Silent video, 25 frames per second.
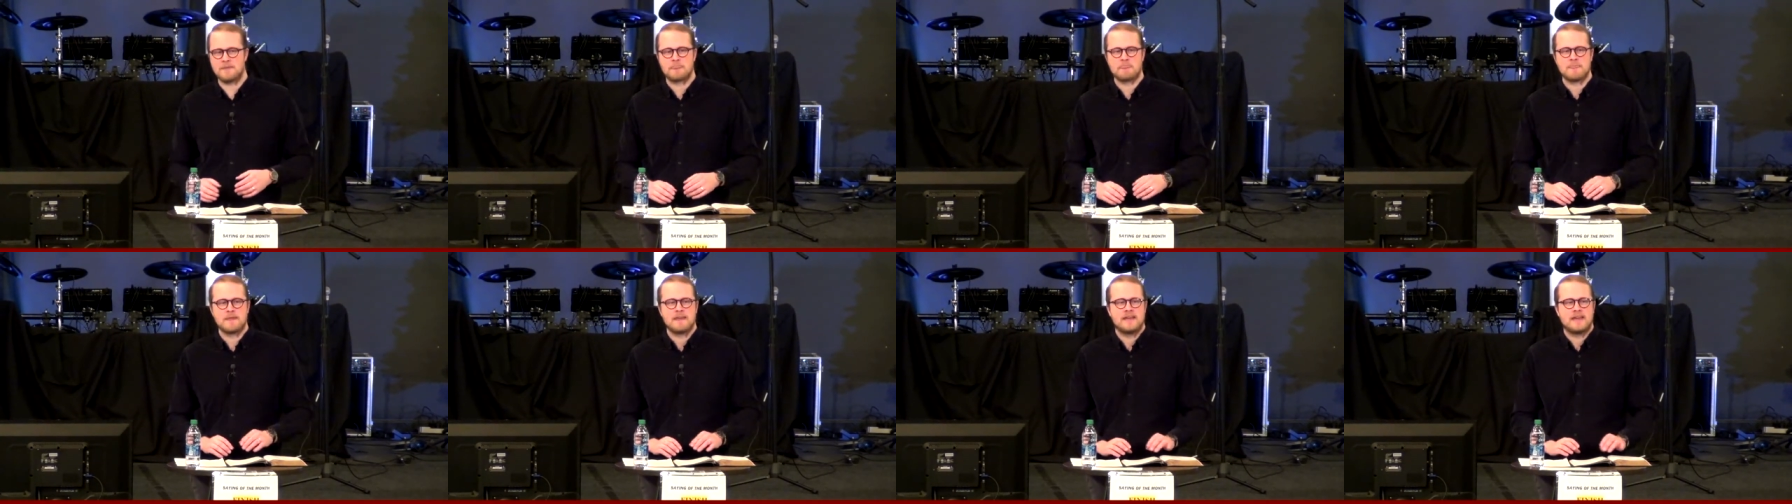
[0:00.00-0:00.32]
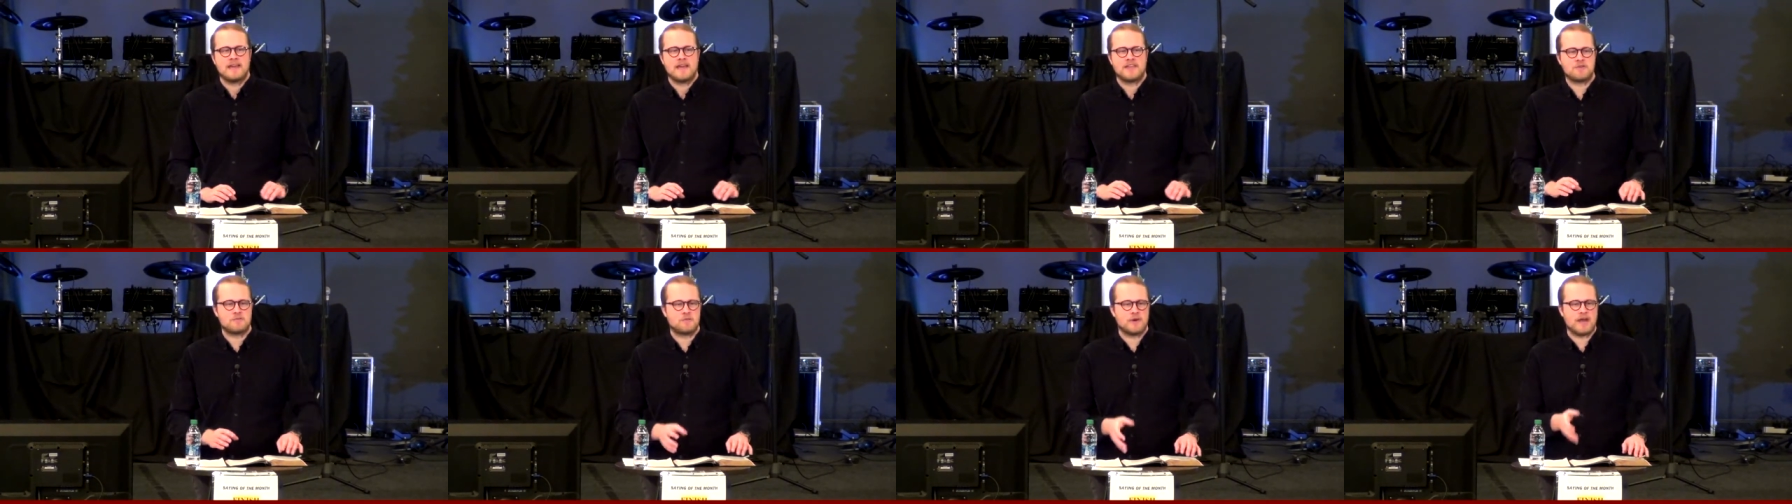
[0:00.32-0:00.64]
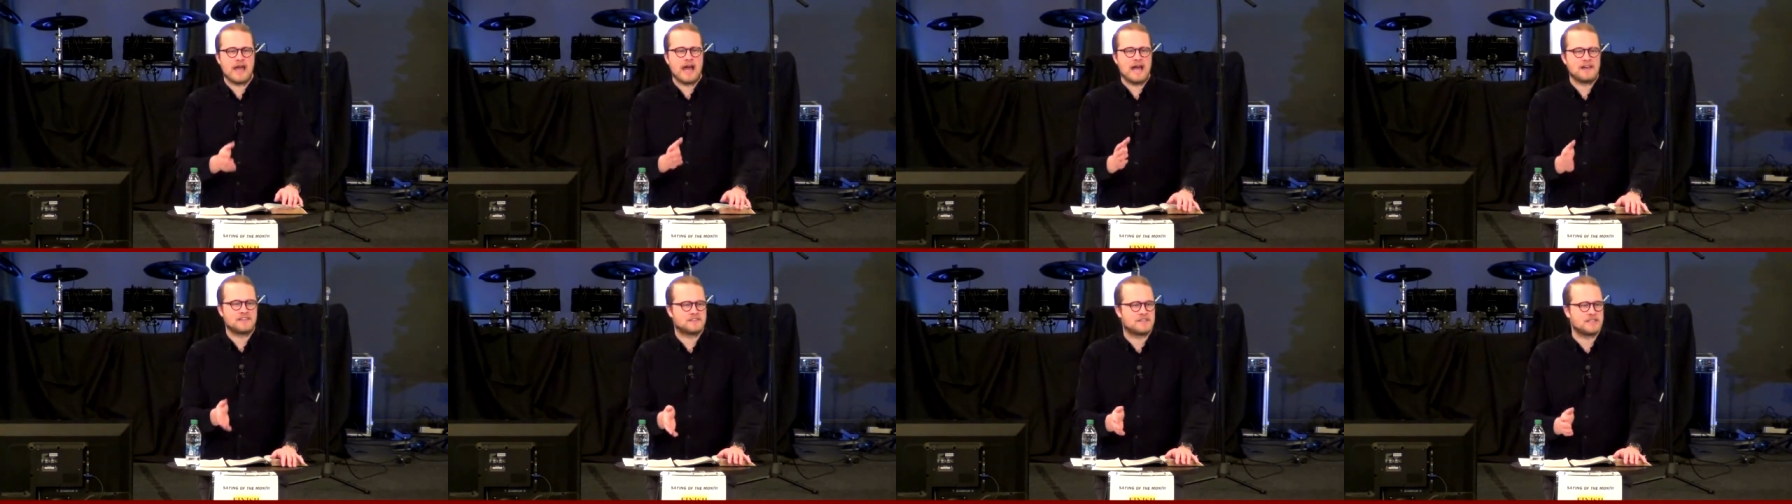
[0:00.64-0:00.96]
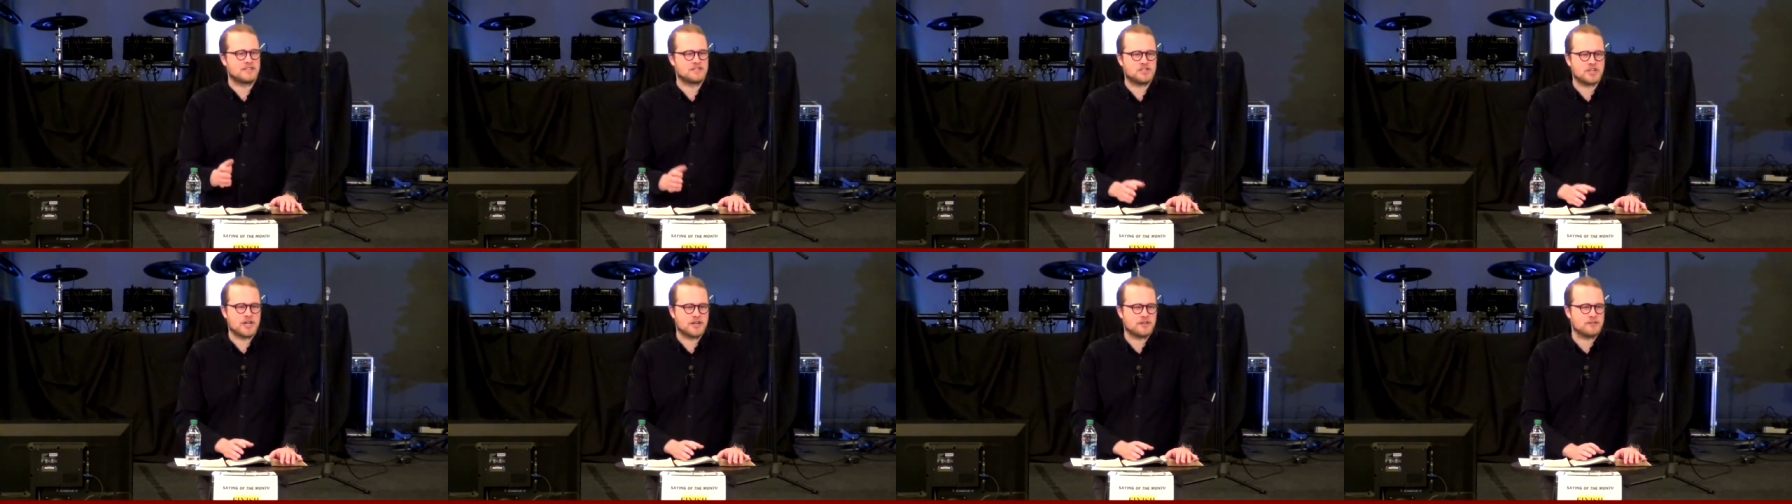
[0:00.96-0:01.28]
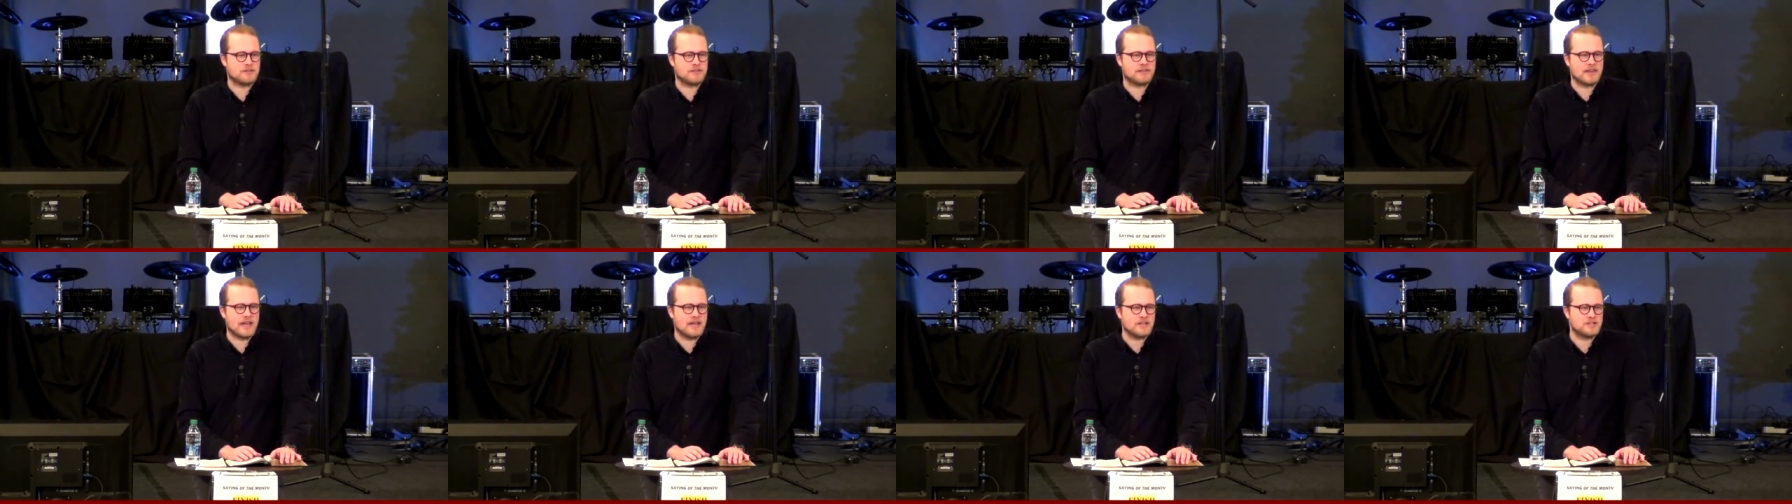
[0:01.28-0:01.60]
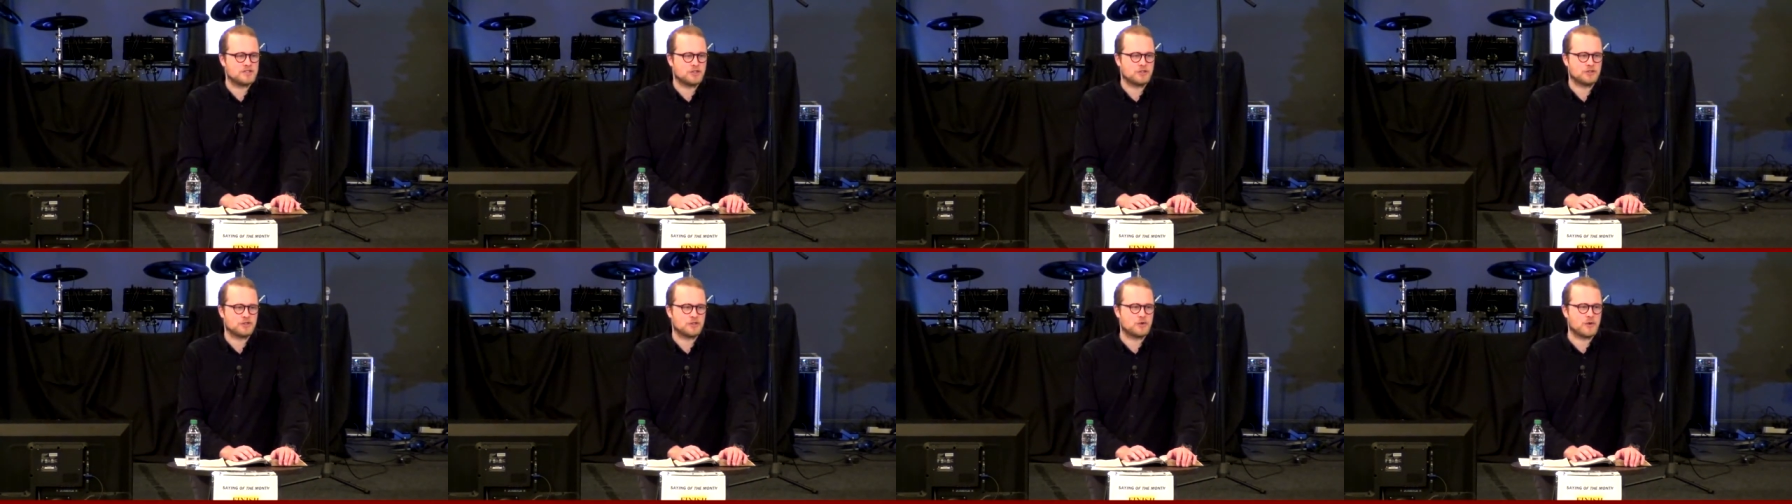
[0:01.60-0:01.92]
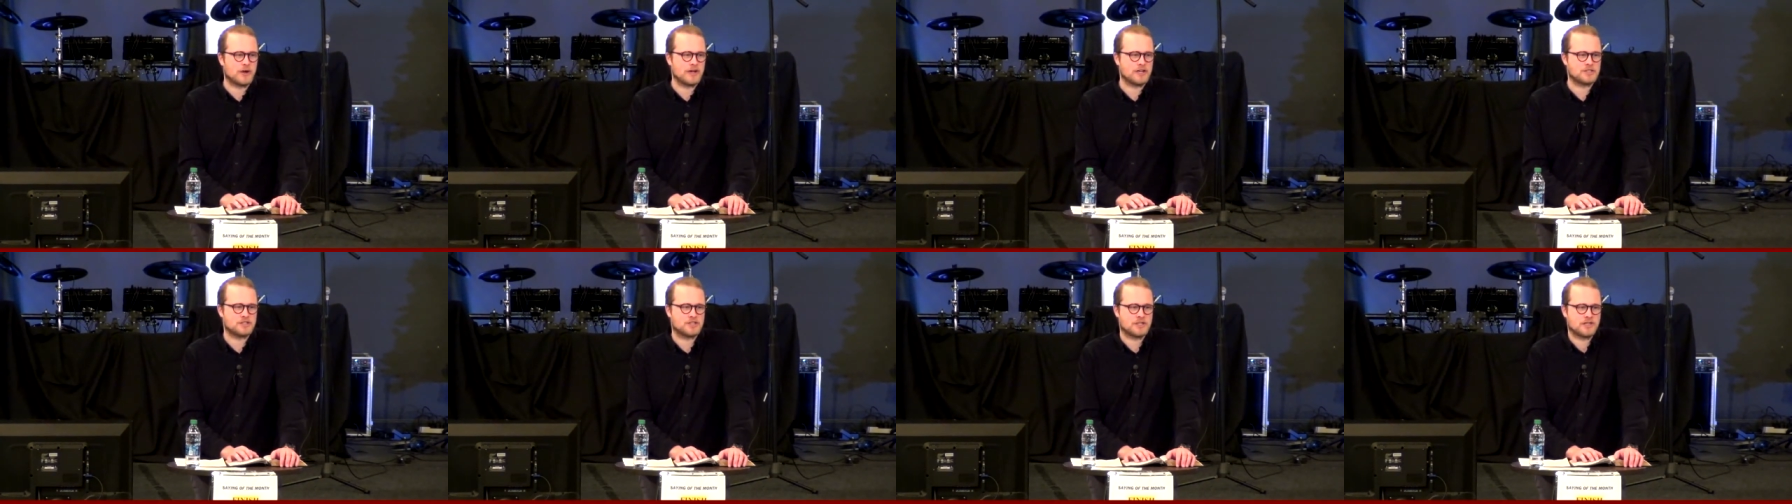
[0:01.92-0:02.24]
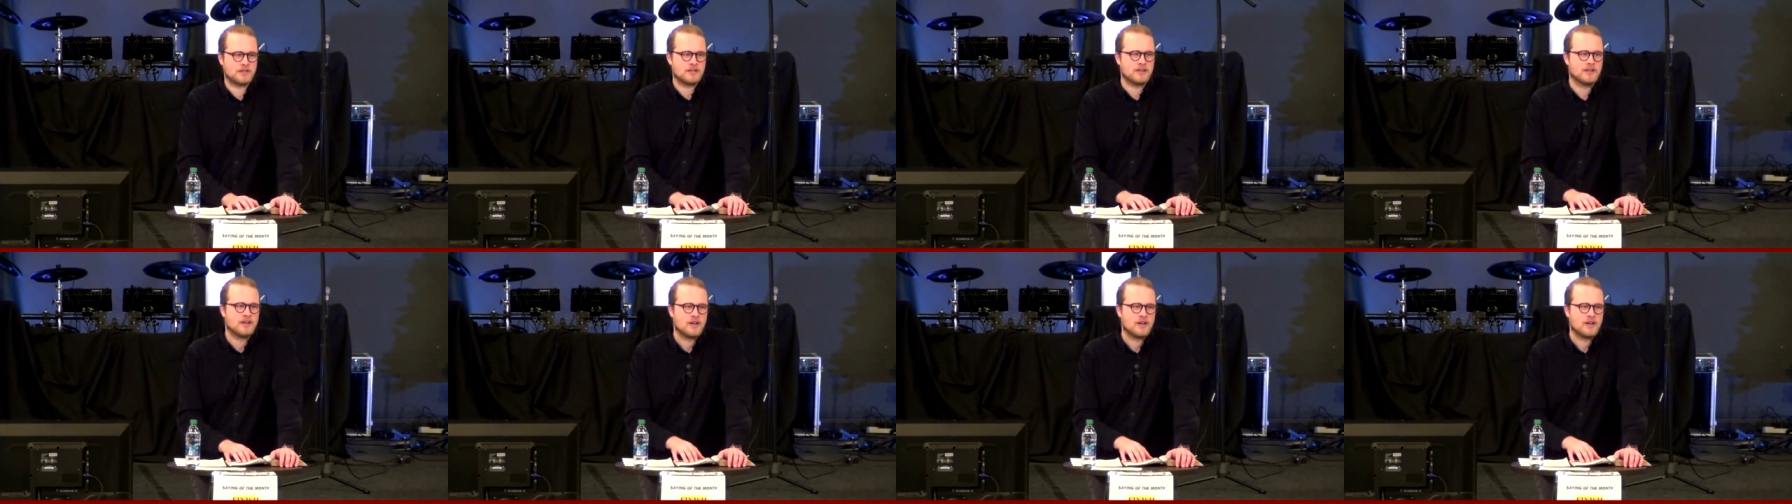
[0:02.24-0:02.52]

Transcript: And then we ask each other the age old question